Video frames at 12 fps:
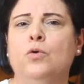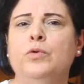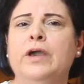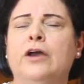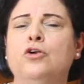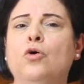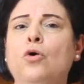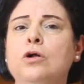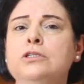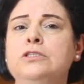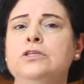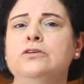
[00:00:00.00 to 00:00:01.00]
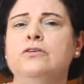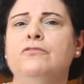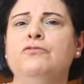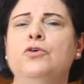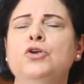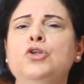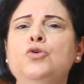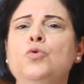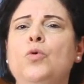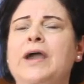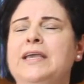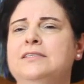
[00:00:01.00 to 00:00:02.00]
We are called for
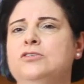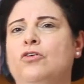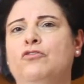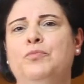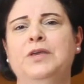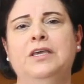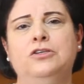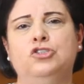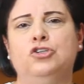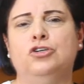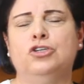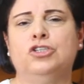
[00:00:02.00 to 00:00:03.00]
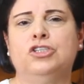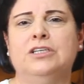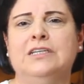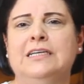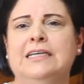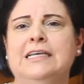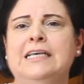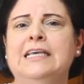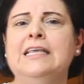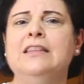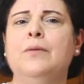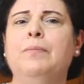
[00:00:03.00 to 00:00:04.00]
new ways of being church
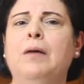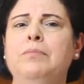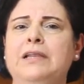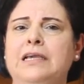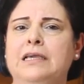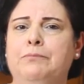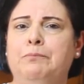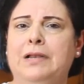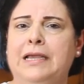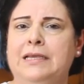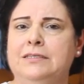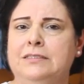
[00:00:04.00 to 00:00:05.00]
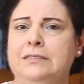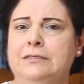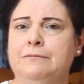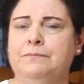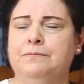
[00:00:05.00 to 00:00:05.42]
in the public place.